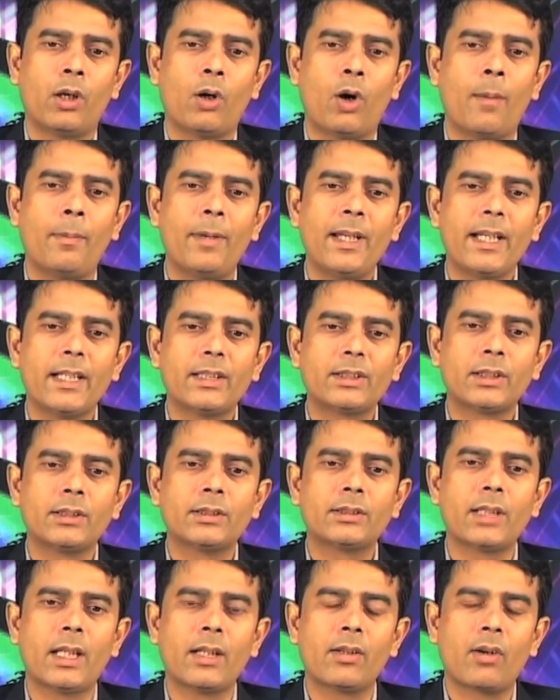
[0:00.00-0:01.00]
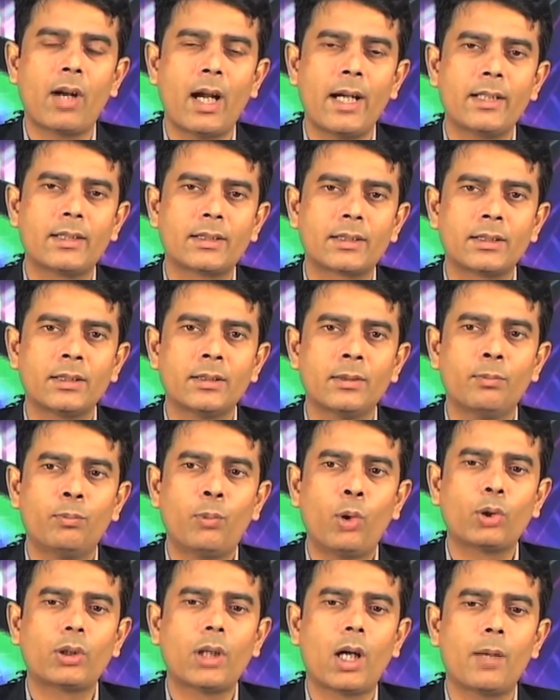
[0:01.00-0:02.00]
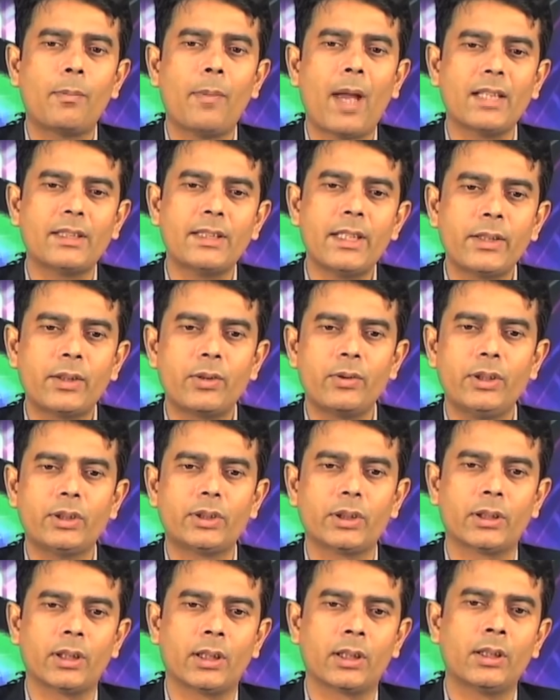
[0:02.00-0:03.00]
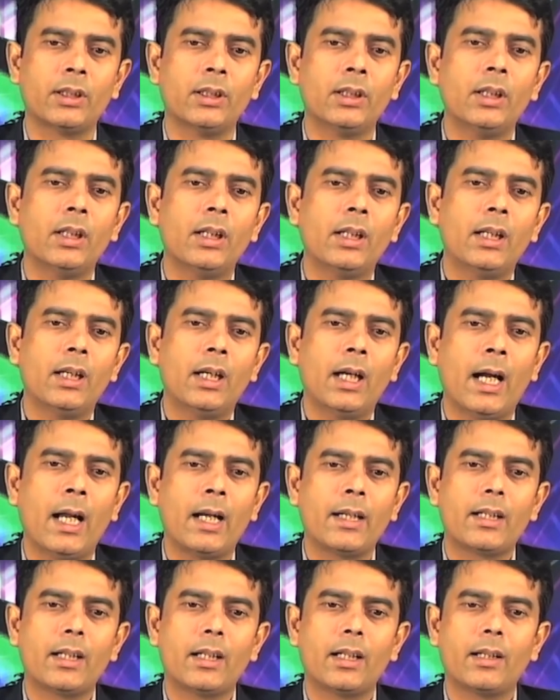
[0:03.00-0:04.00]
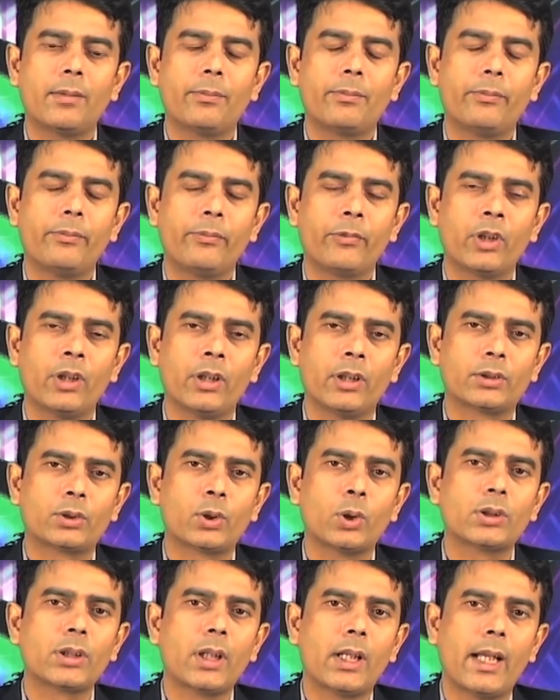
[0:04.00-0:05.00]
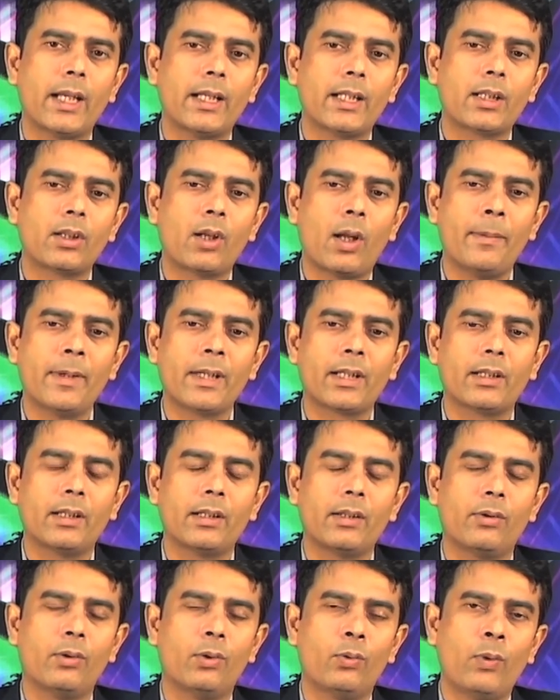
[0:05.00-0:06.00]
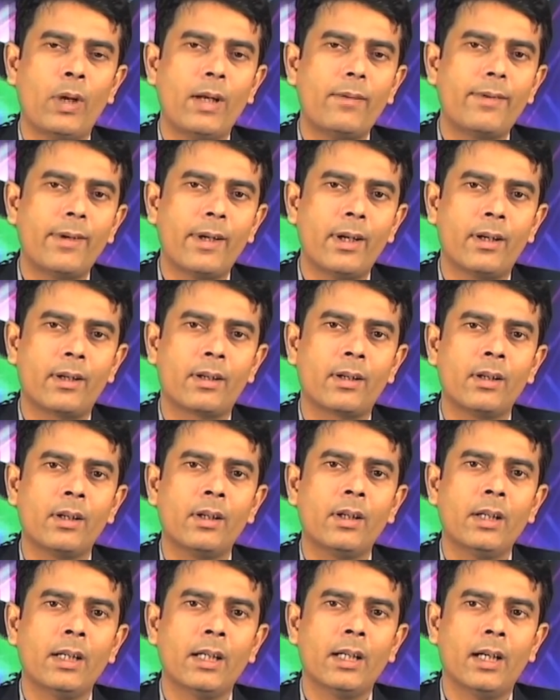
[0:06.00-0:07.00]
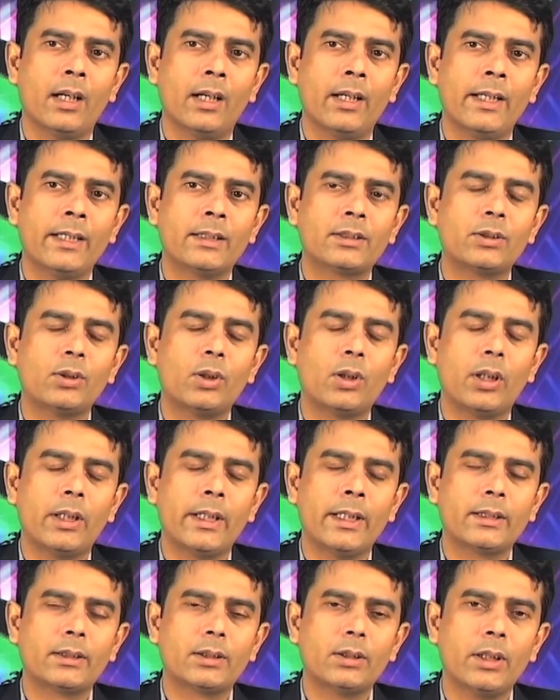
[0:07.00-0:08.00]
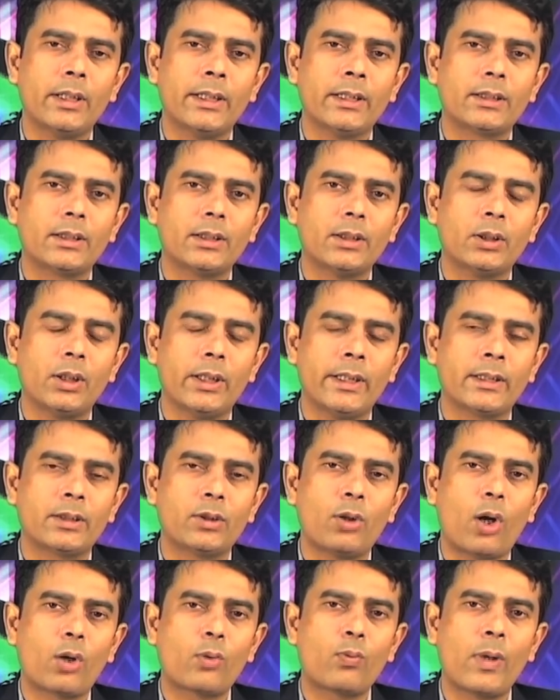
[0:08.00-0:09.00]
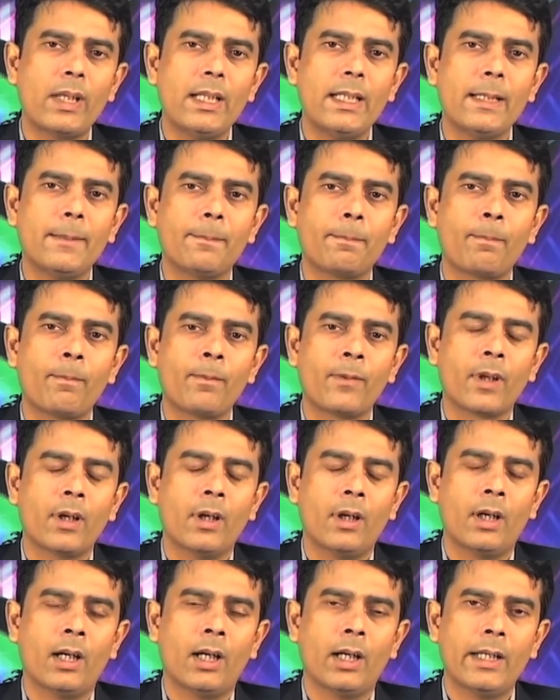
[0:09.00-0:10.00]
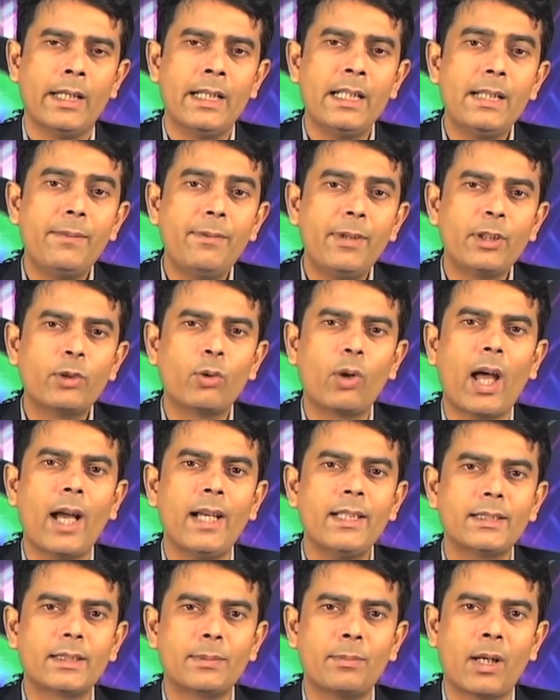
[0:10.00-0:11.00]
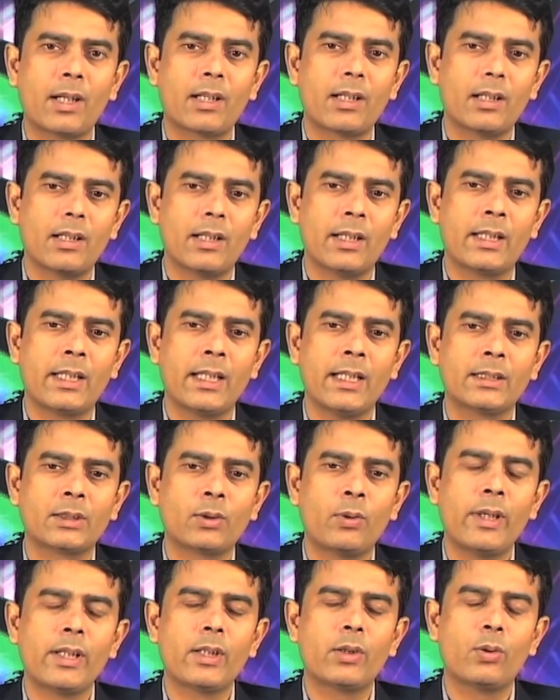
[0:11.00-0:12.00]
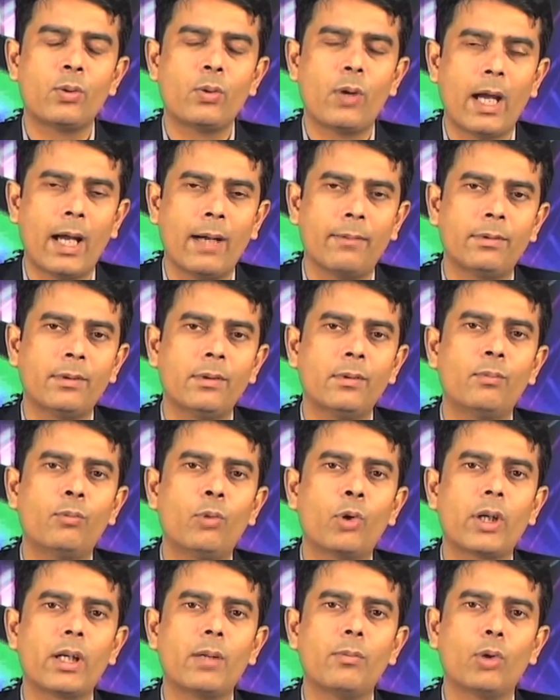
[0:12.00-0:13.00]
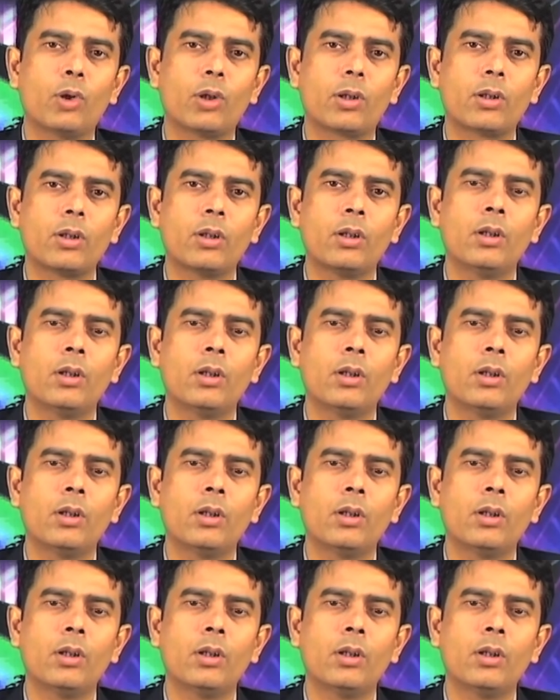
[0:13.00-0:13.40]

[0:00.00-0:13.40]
obligations and rights both are matching to each other, and social and economic welfare is not only individualized, but it is going to have more and more